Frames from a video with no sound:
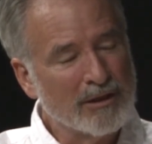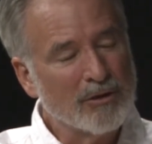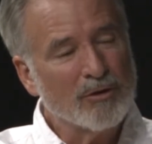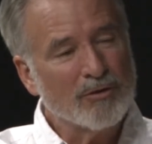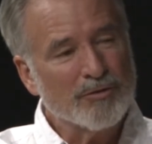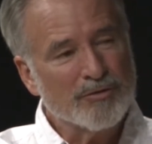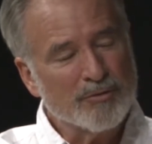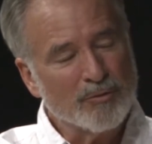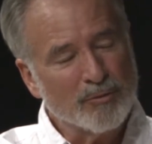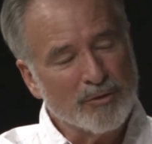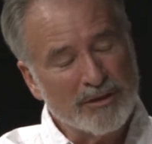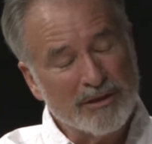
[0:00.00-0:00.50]

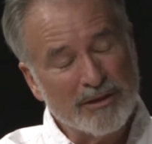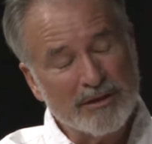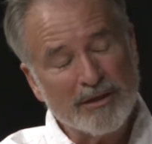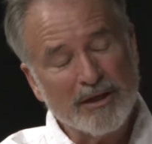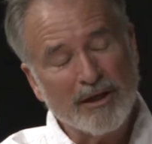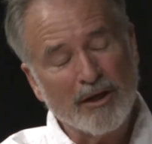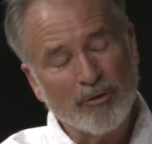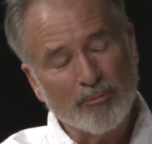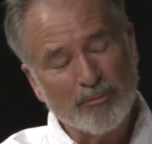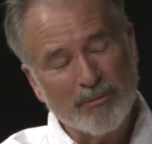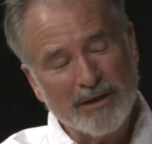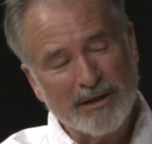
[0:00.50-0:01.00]
So we need to
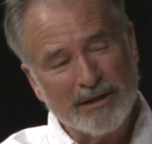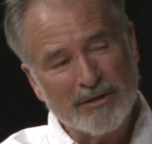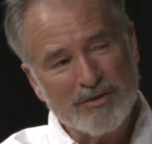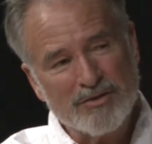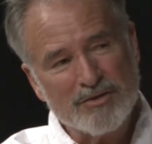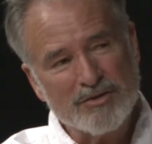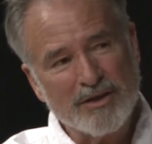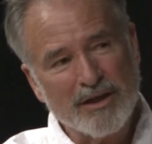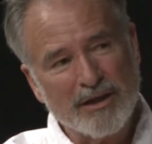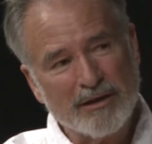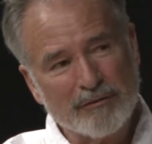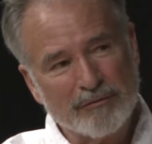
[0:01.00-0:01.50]
help make it
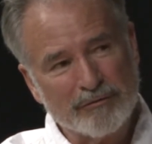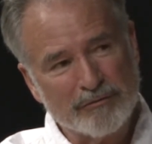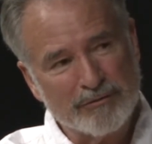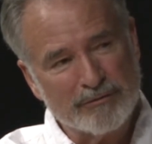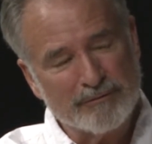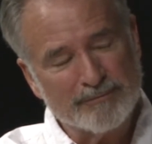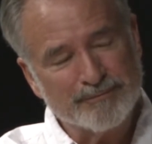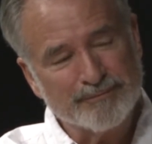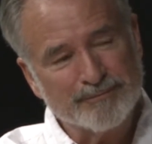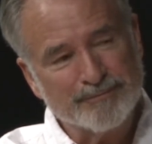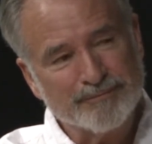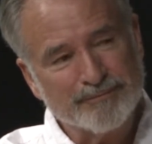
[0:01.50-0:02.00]
safe.
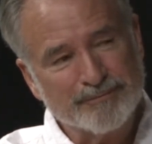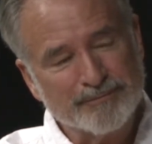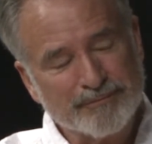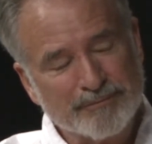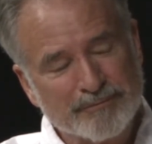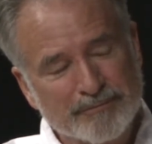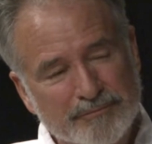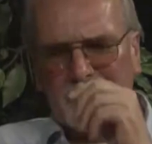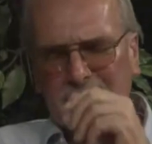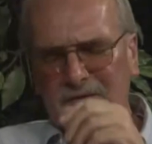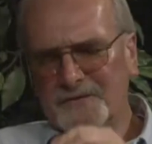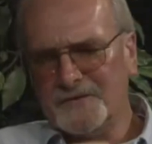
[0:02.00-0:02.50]
Yeah, and
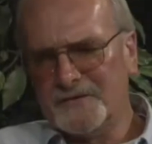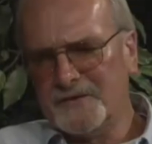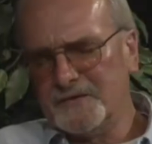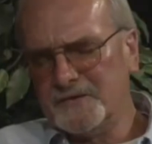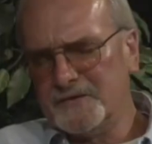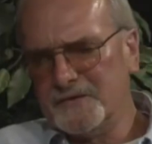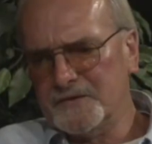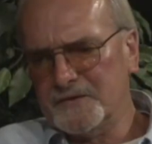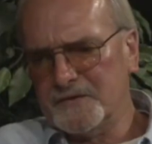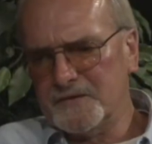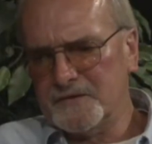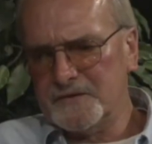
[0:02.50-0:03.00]
my sense
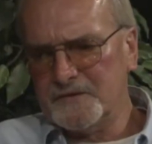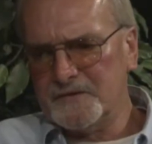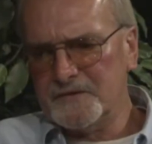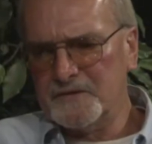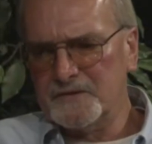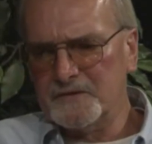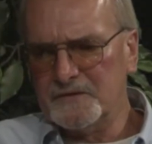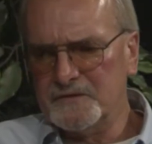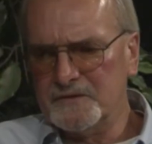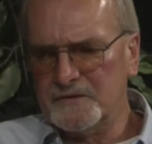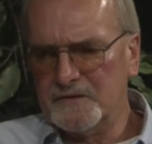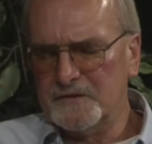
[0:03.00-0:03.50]
of this
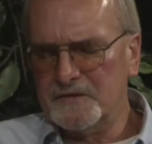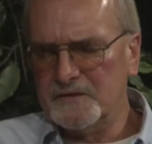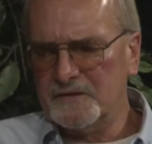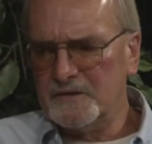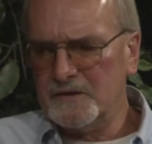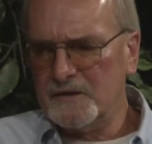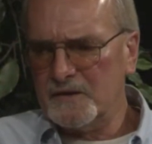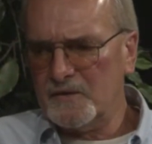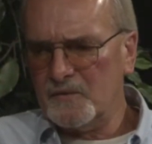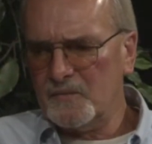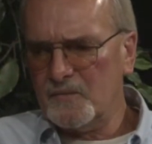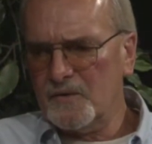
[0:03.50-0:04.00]
is that
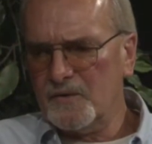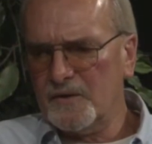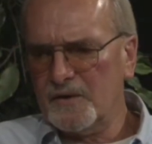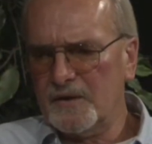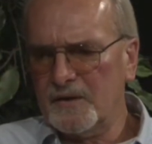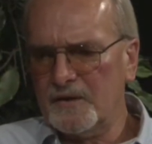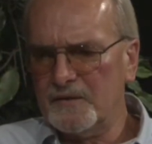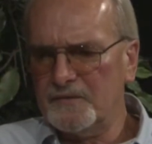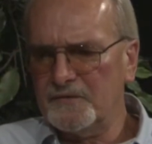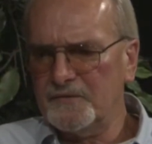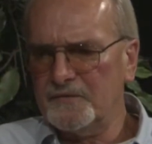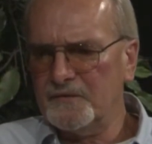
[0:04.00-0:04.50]

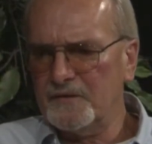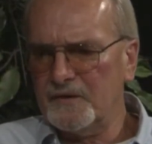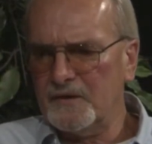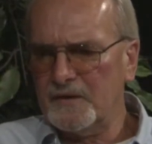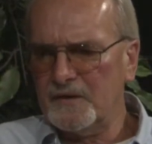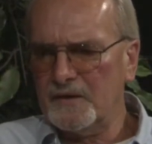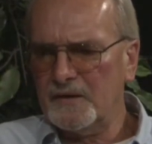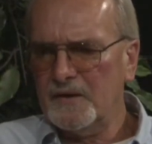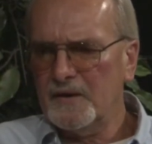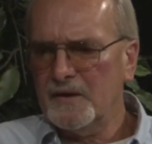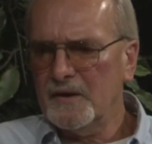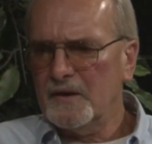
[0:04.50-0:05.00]
whereas
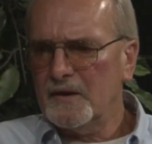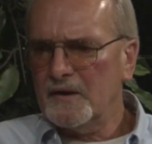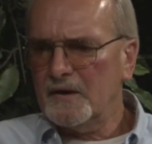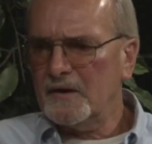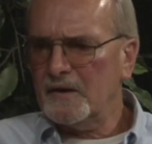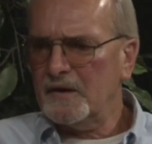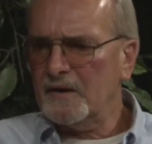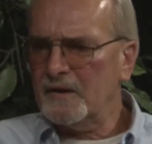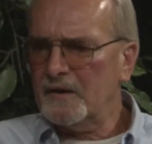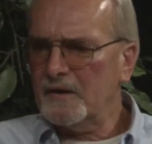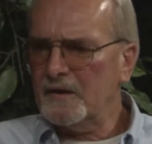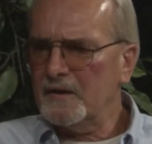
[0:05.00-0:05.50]

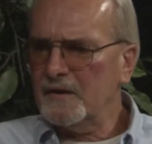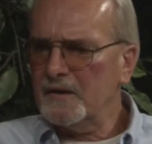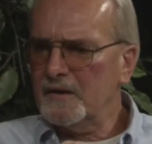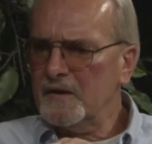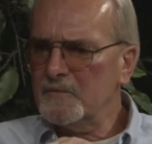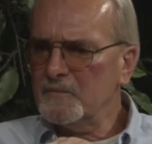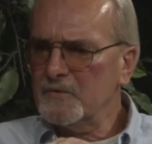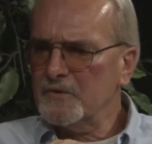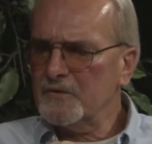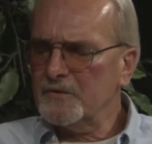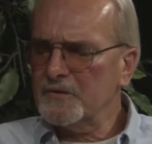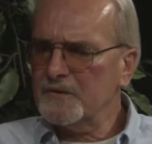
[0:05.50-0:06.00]

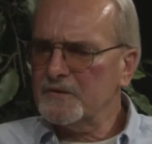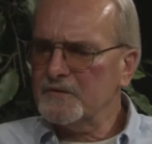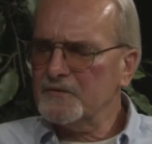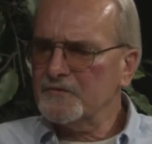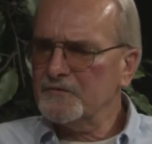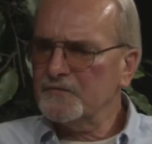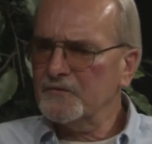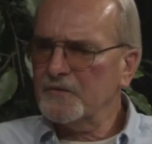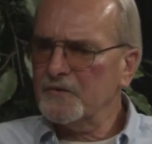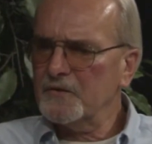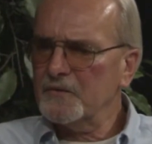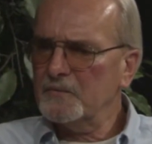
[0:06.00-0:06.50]
immigrants
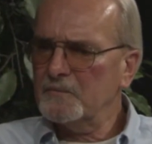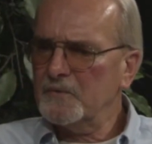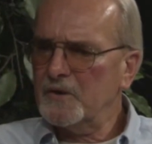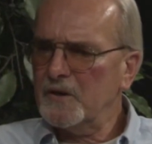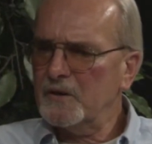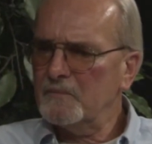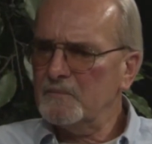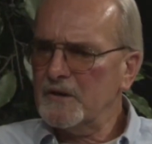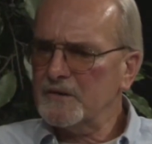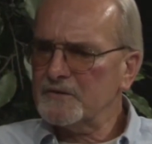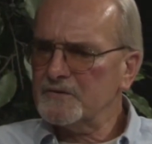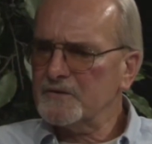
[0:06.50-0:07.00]
from
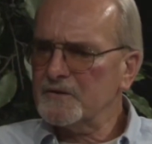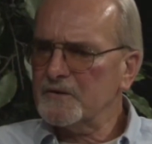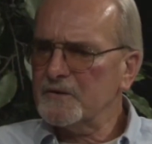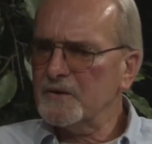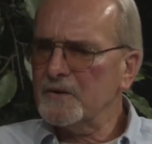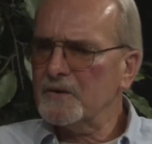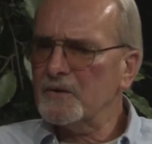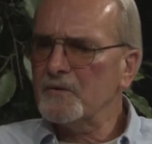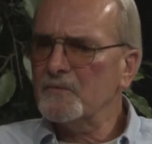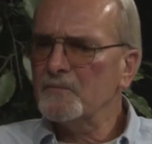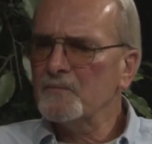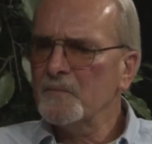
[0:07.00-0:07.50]

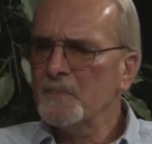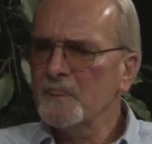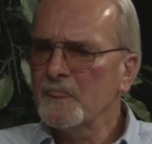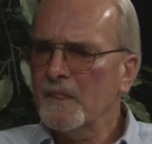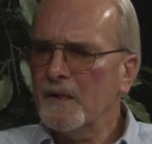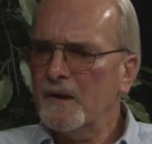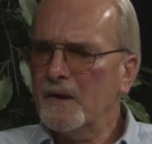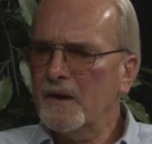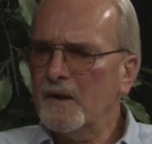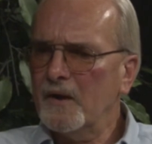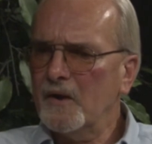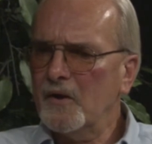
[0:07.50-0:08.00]
Mexico
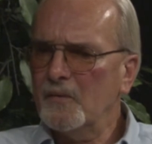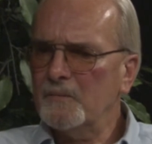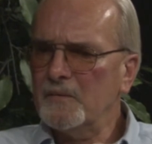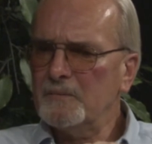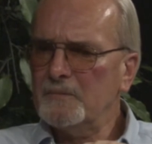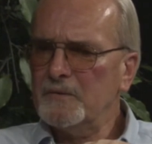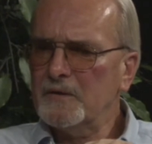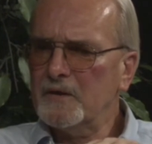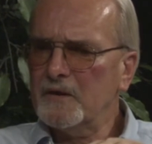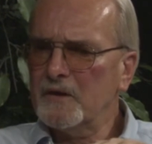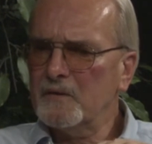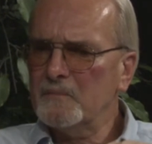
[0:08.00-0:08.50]
may be
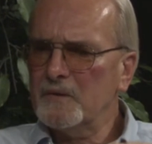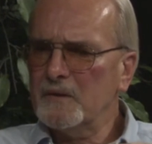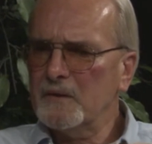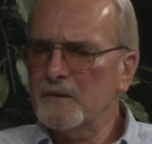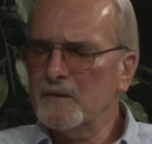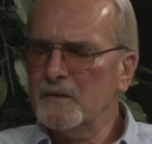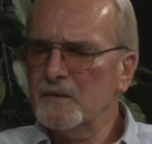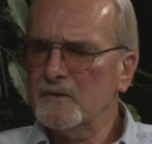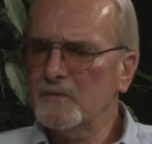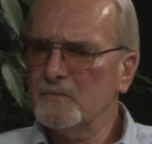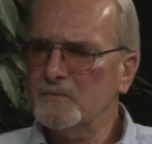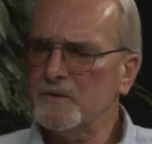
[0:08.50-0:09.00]
coming
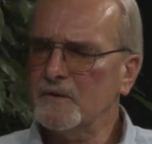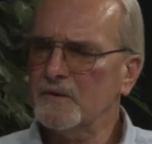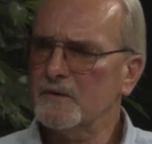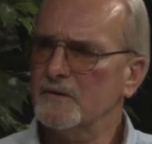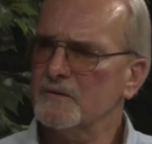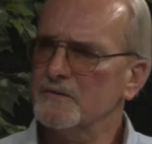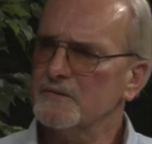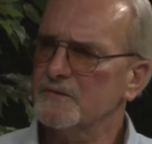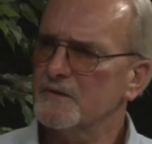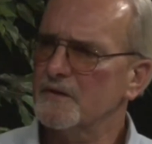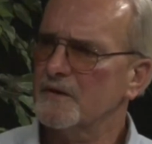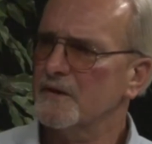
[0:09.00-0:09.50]
here
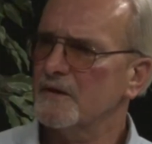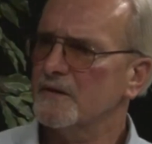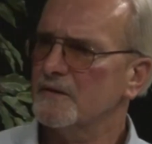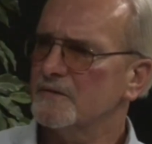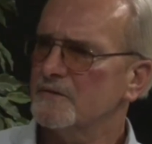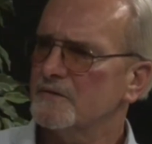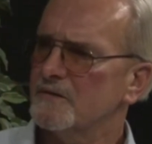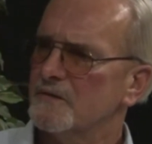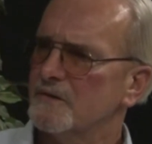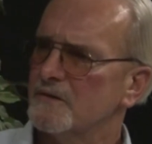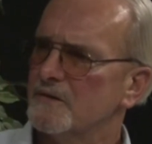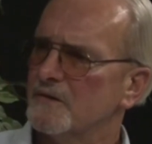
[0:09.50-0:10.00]
because they
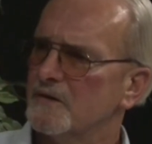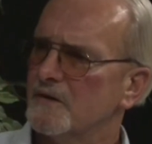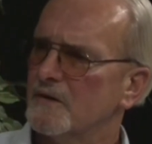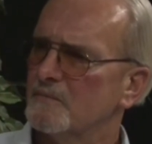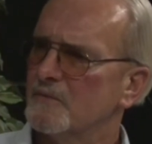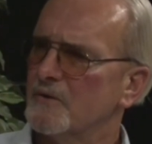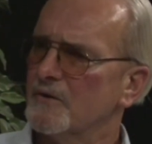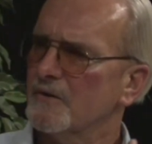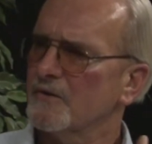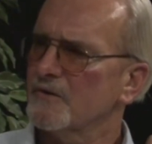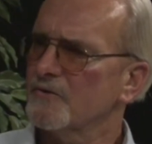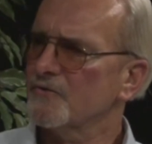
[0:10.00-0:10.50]
see an
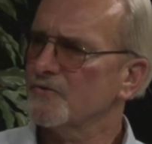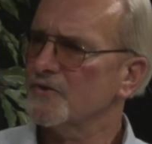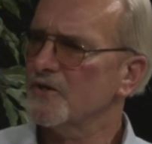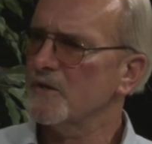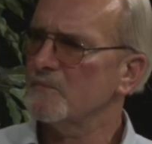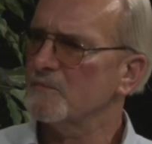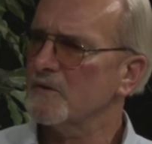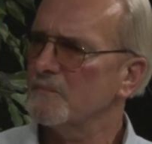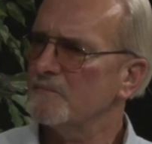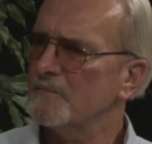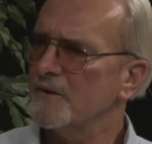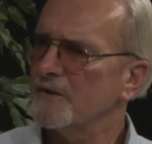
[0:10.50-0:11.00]
American dream,
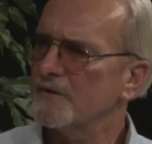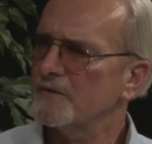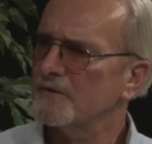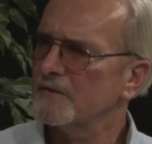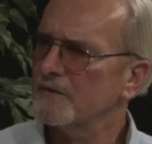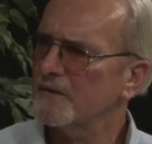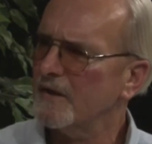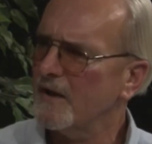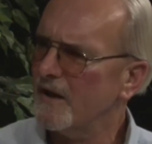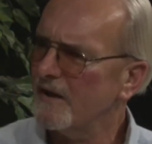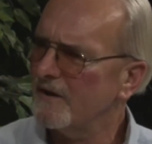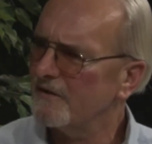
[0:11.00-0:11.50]
a better
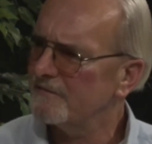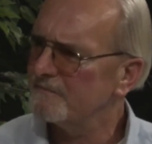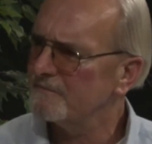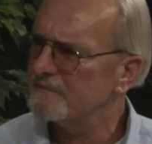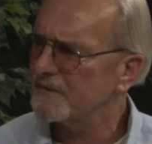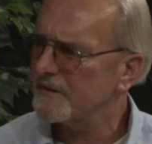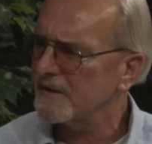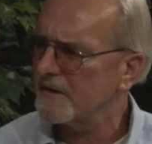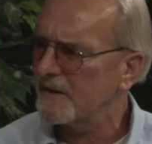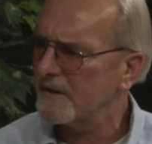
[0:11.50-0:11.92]
life, but